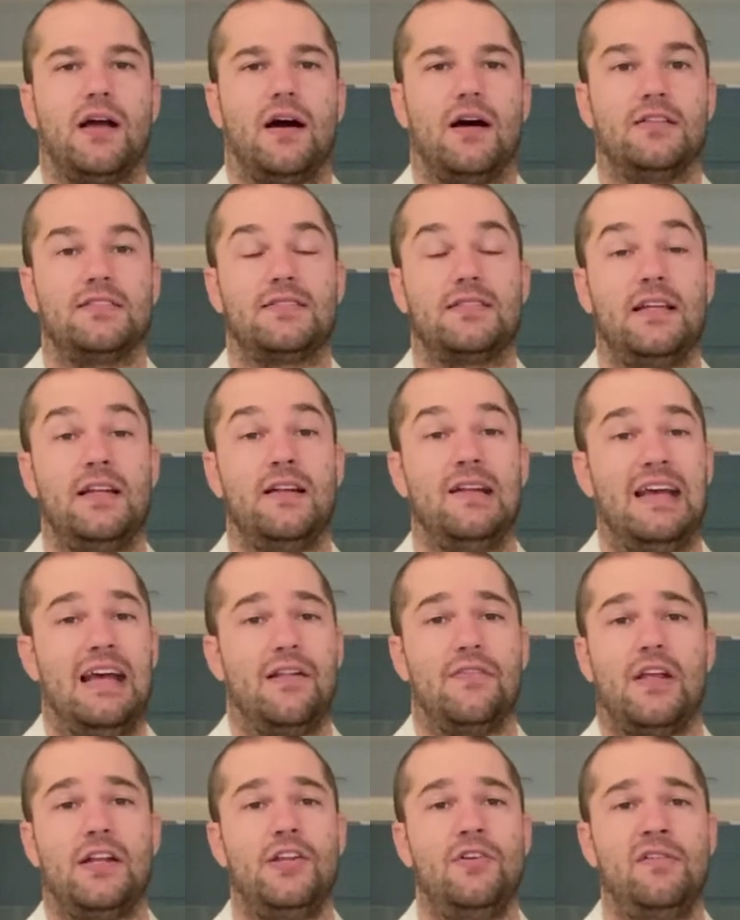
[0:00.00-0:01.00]
constant,
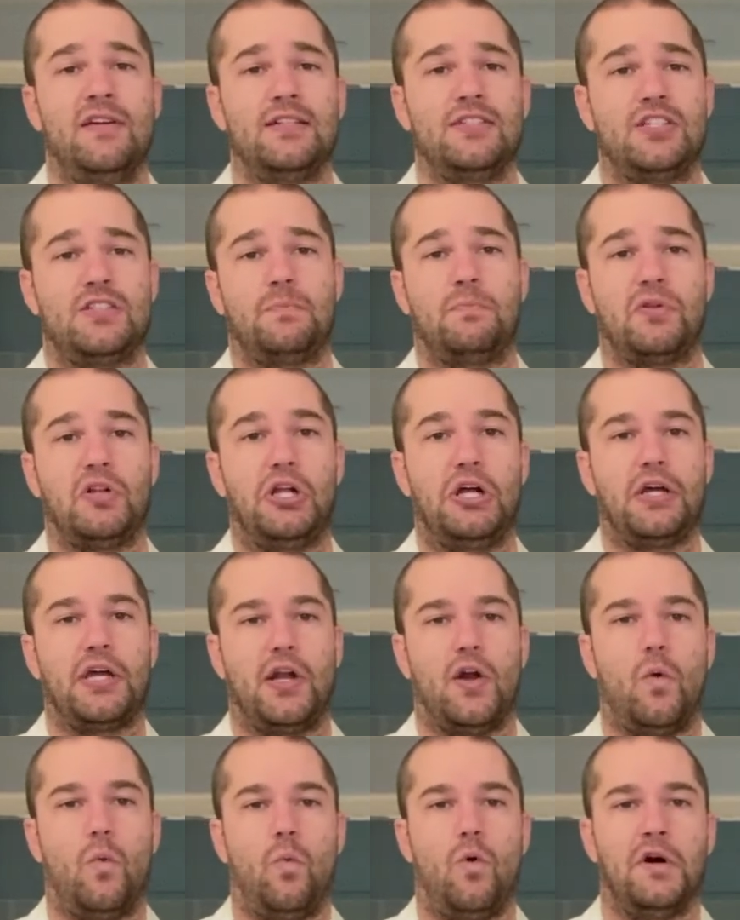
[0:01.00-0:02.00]
then you can just plug
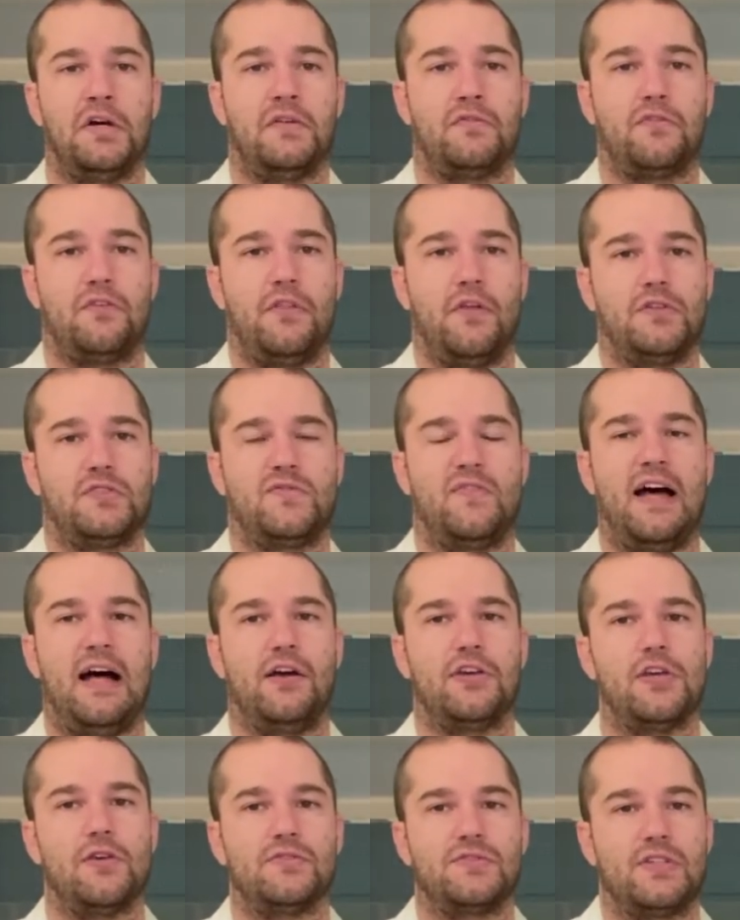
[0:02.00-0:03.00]
in a 1 for those
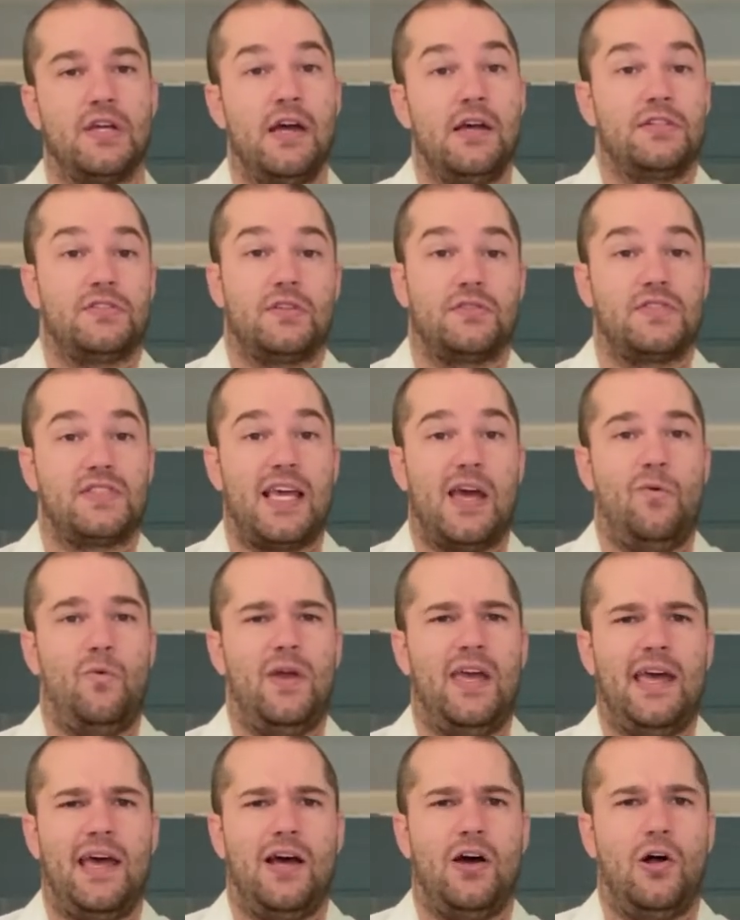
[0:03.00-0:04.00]
values. So say
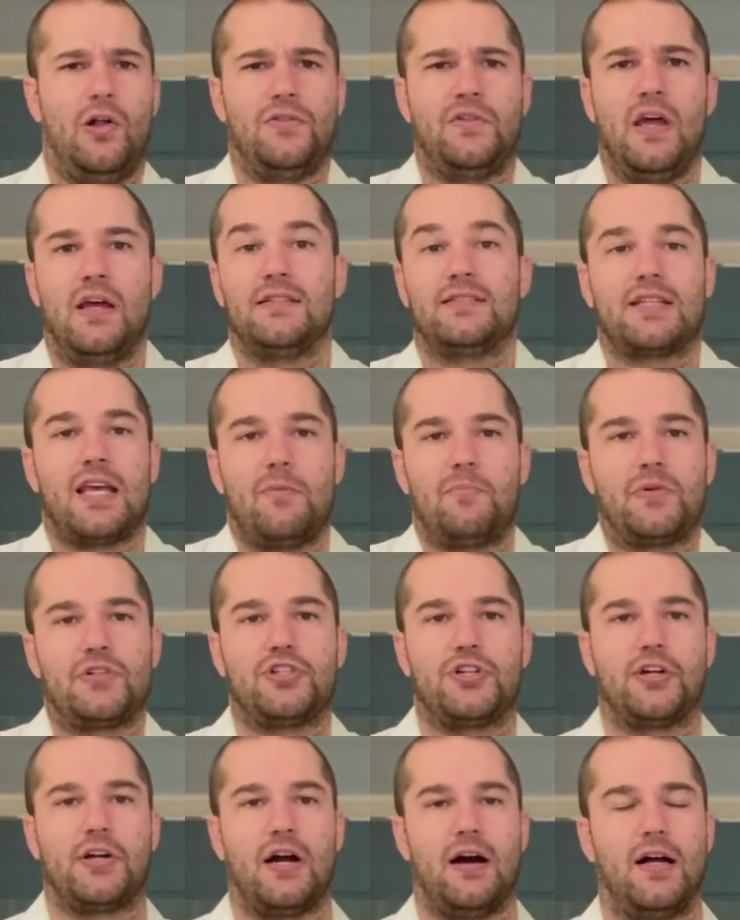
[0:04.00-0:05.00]
we held
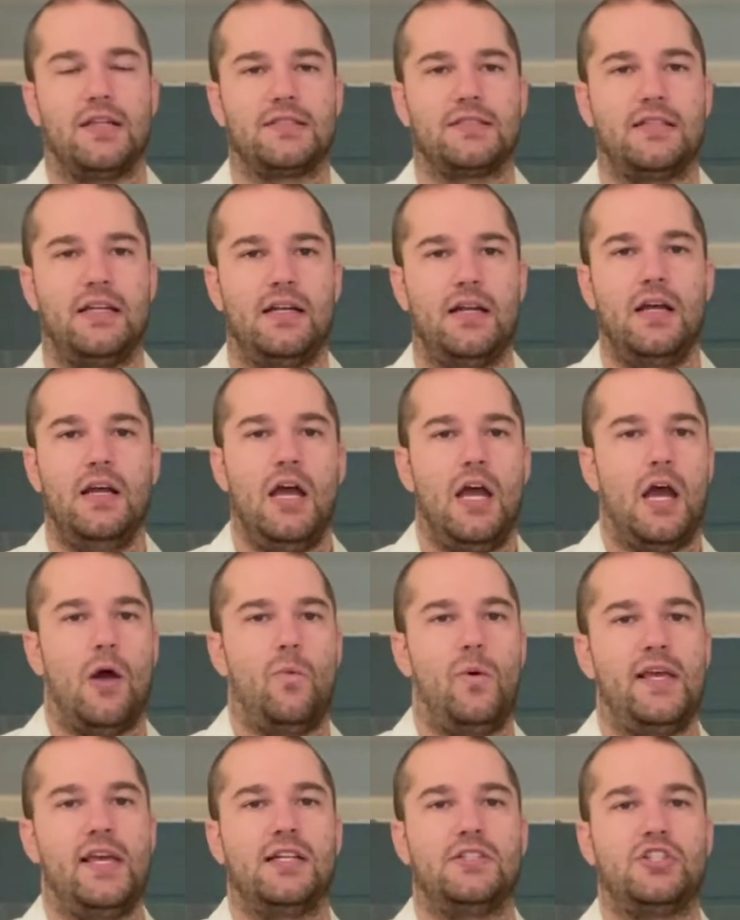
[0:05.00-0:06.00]
temperature constant,
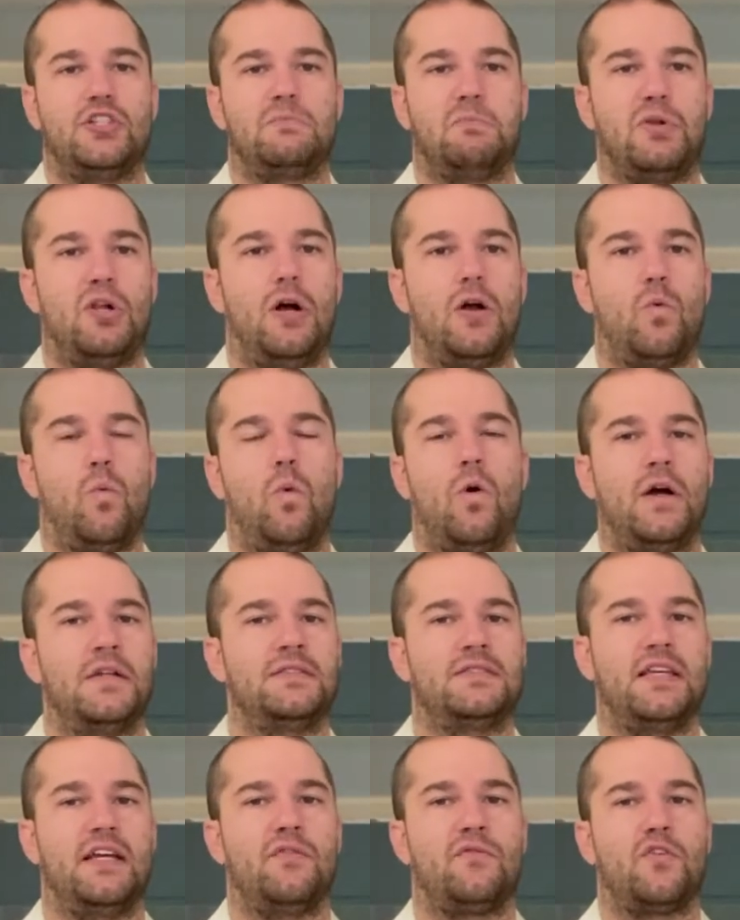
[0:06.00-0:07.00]
and we can just plug
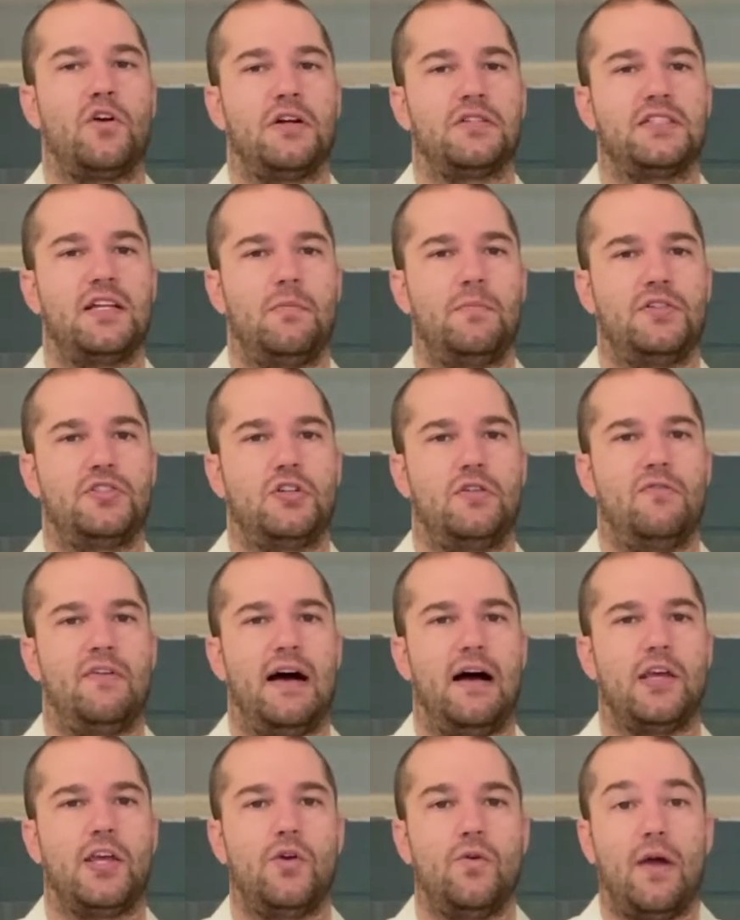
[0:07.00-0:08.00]
1s in for our temperature
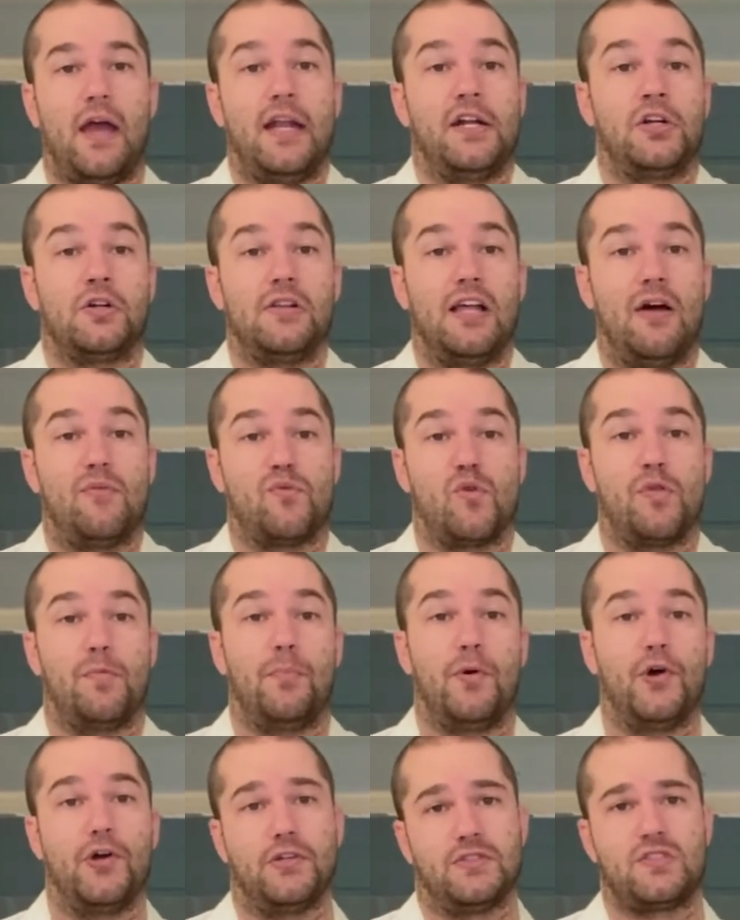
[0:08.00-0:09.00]
value, and you're left
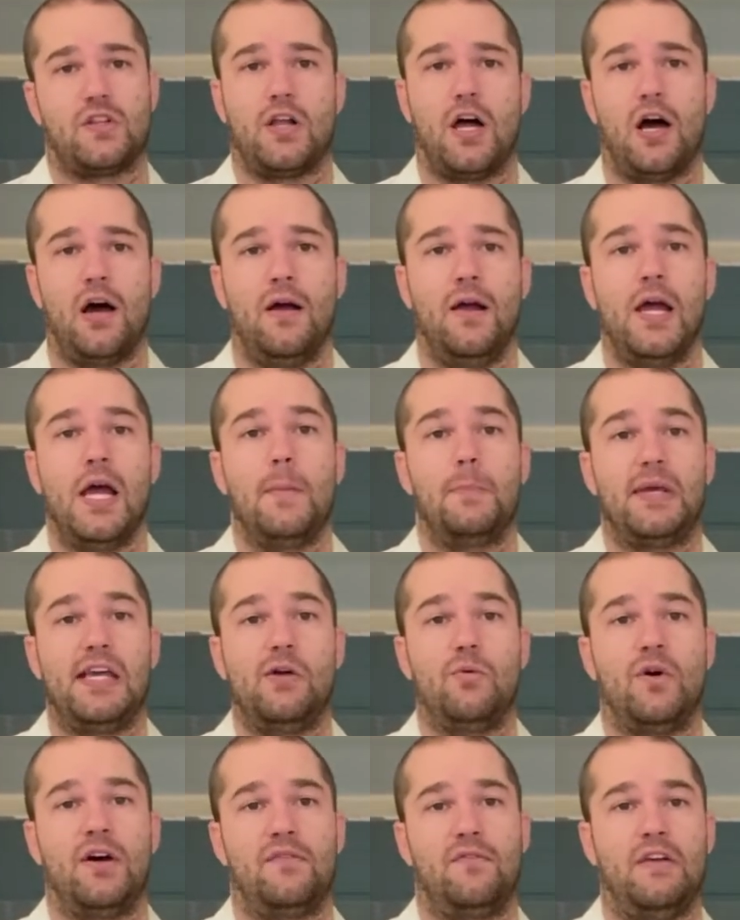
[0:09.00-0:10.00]
with Boyle's Law,
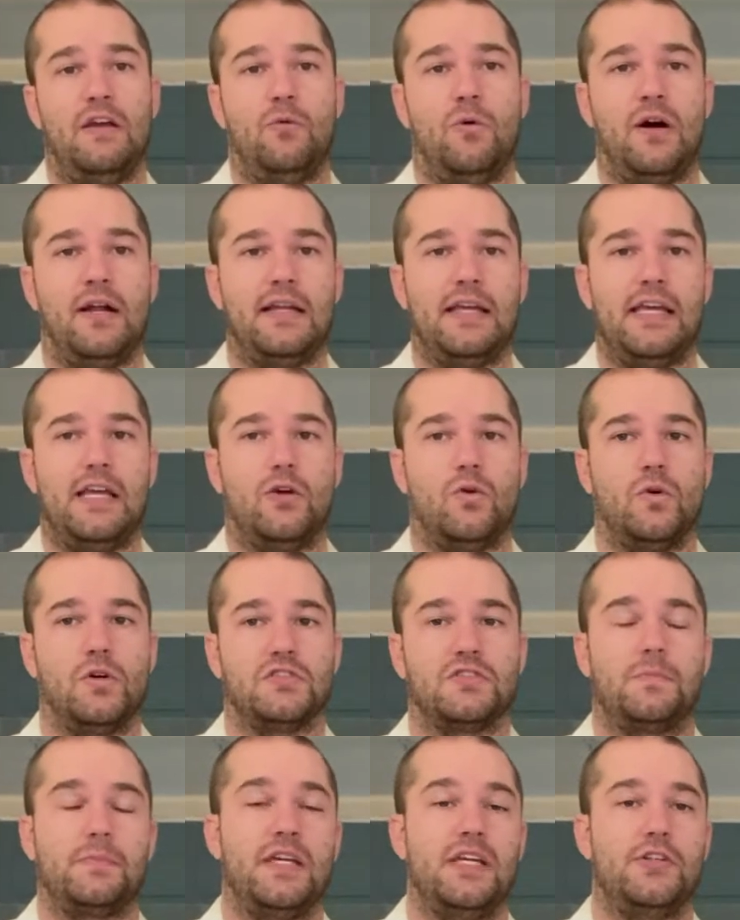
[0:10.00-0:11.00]
P1V1
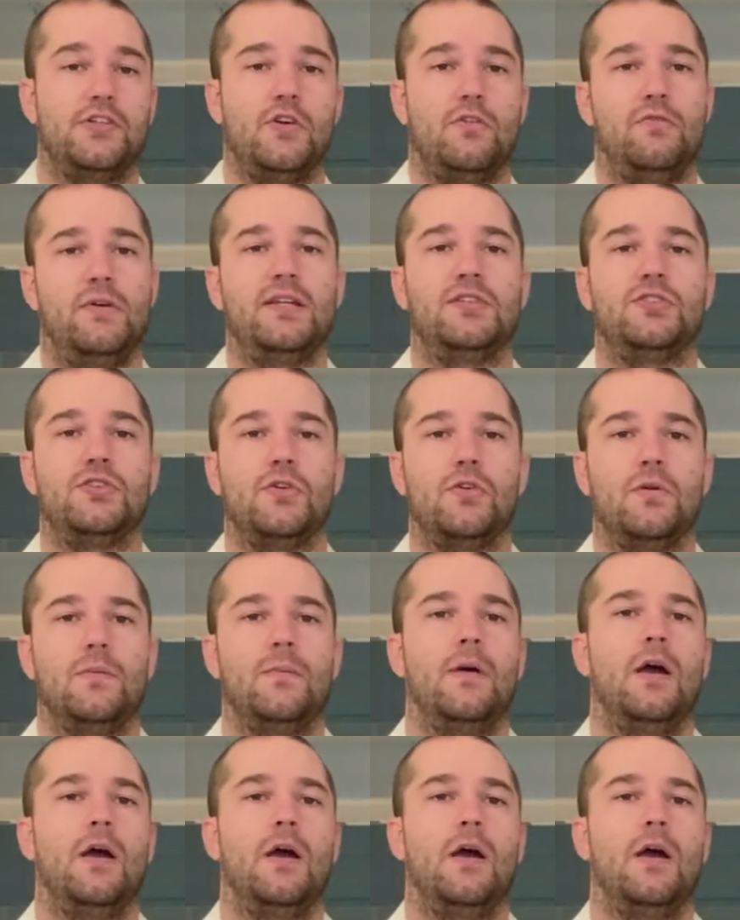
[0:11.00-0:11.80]
equals P2V2.